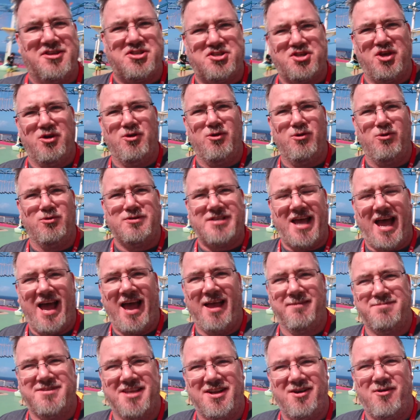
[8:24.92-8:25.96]
is two
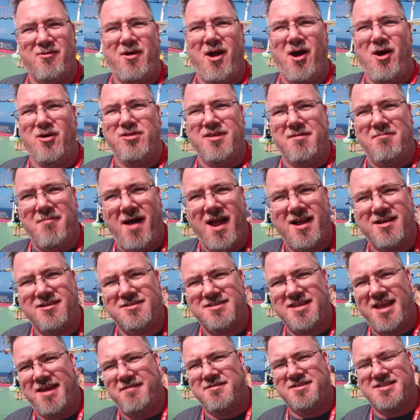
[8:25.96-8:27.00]
times in a row that Michael
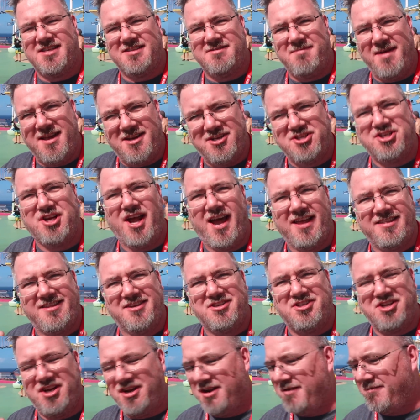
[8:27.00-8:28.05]
Davis has made a shot
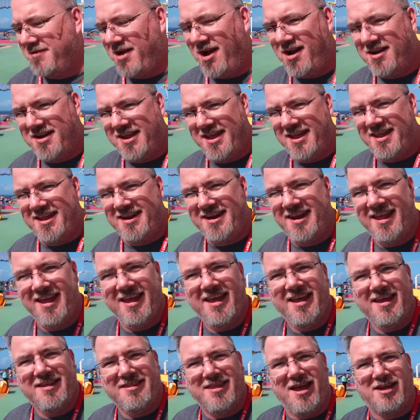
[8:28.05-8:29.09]
that shouldn't have gone in,
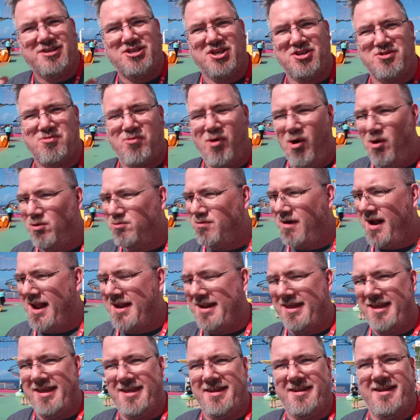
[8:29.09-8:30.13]
that just rolled
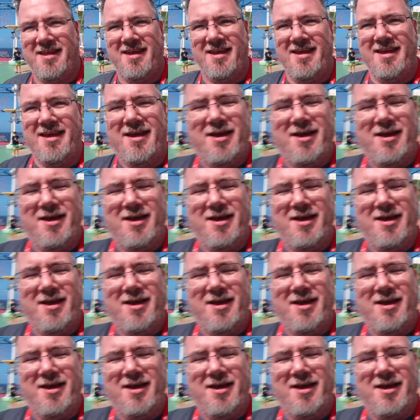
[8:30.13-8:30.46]
right in.